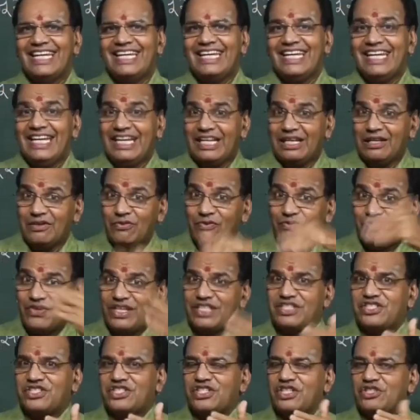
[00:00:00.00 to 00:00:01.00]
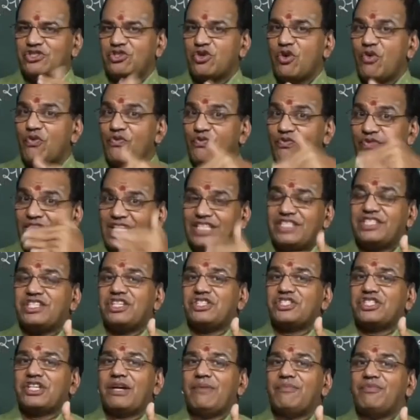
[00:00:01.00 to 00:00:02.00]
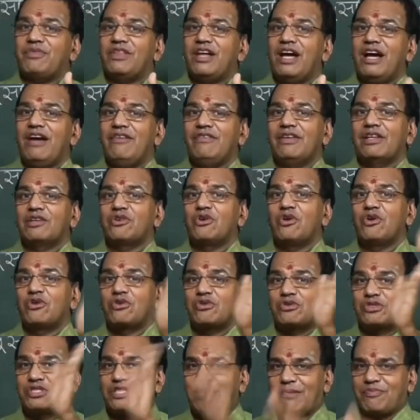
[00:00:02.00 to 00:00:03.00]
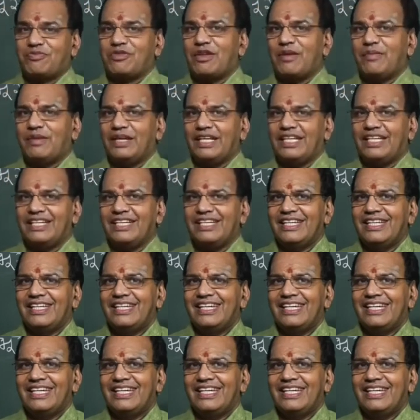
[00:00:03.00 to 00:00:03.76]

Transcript: In which. So which Shabda will go to Saptami.